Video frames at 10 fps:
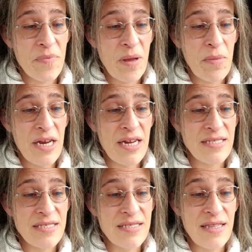I mean,
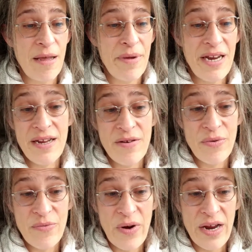it's limited,
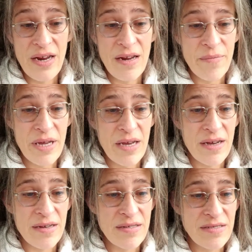right?
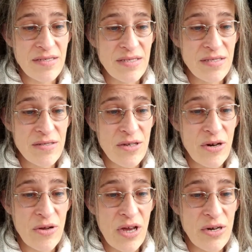Because, you
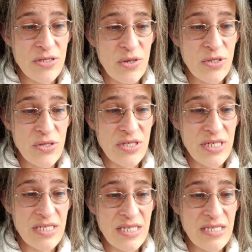know, you got to social
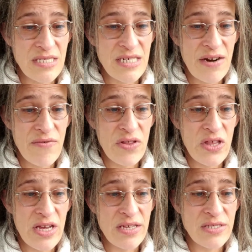distance and
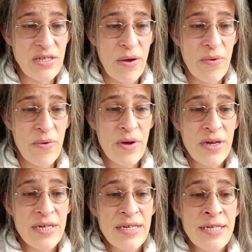everything. So,
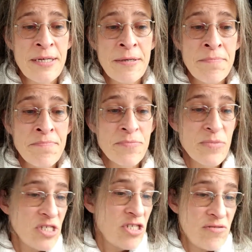
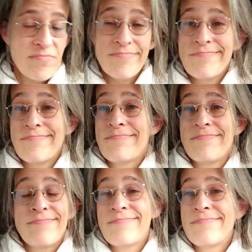which,
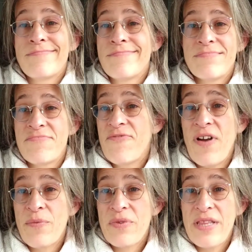
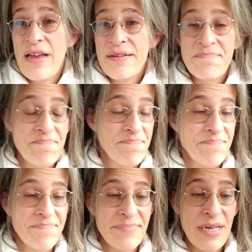fine with that.
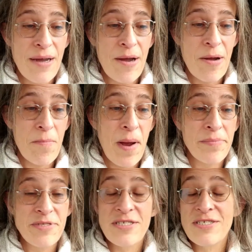Um,
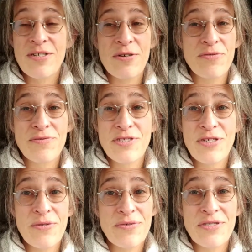I'm just so
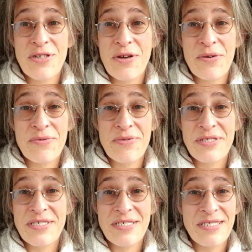stoked to go
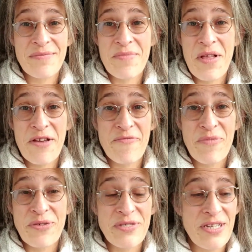listen to some live
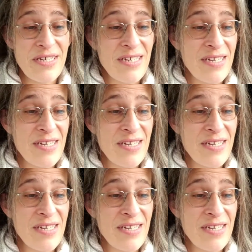music.